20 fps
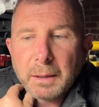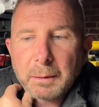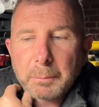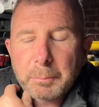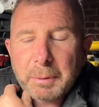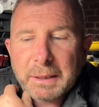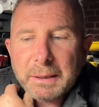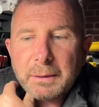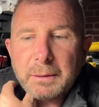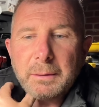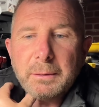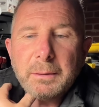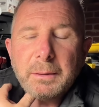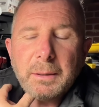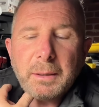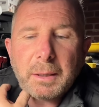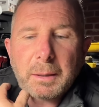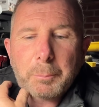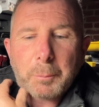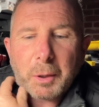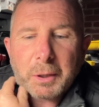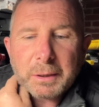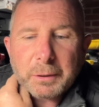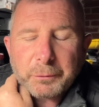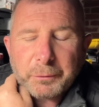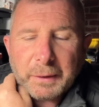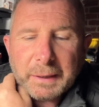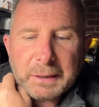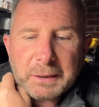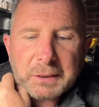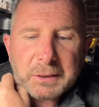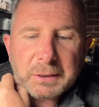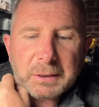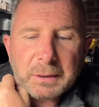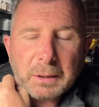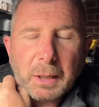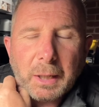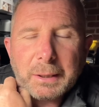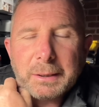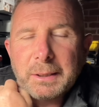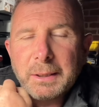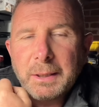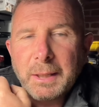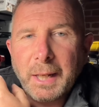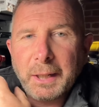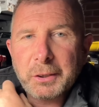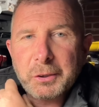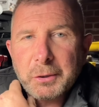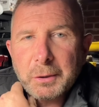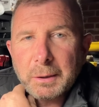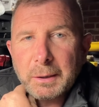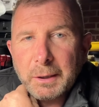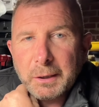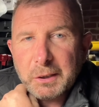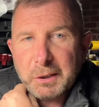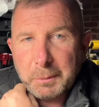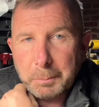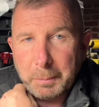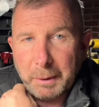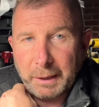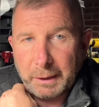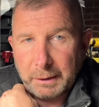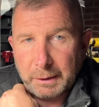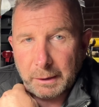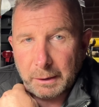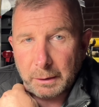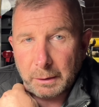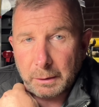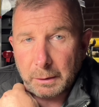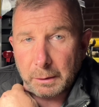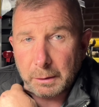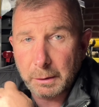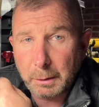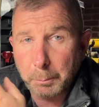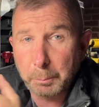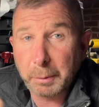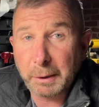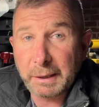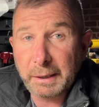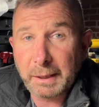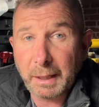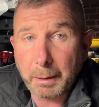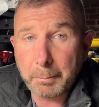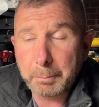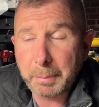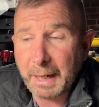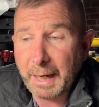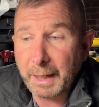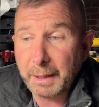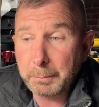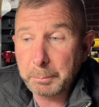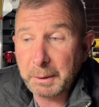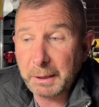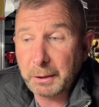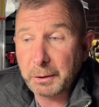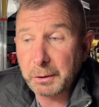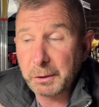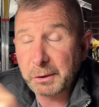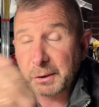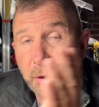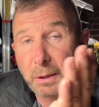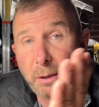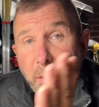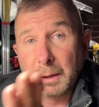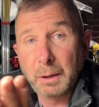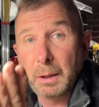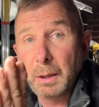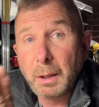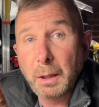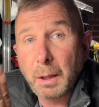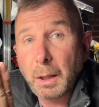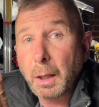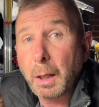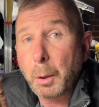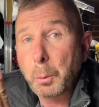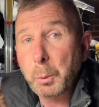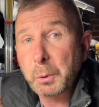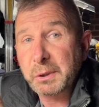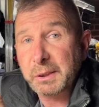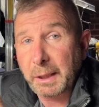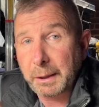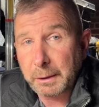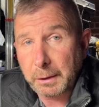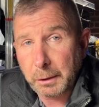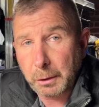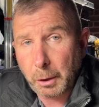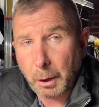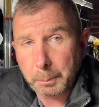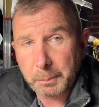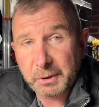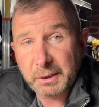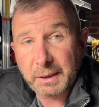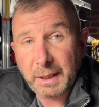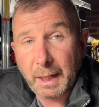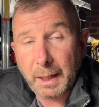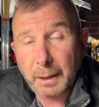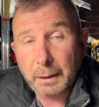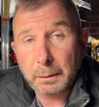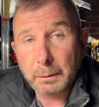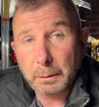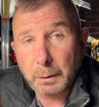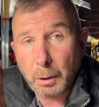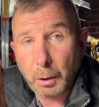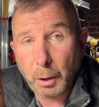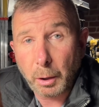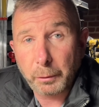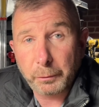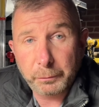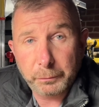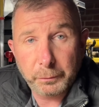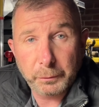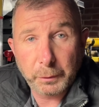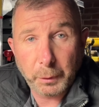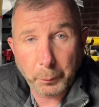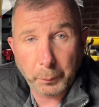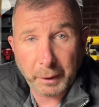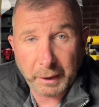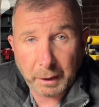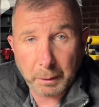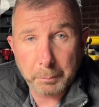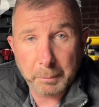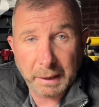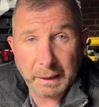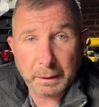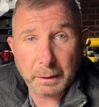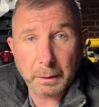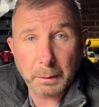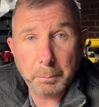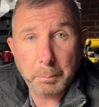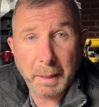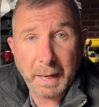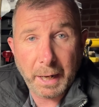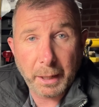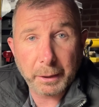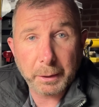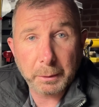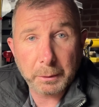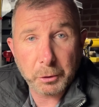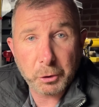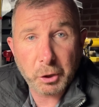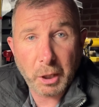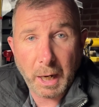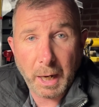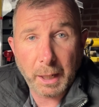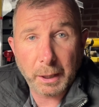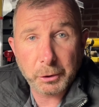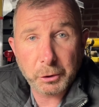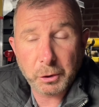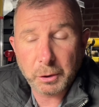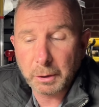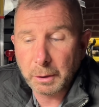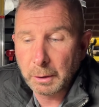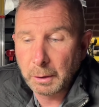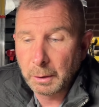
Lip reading: But in my defense, I didn't actually expect it to be that bad because I was at the top scale of the recommended powder charge.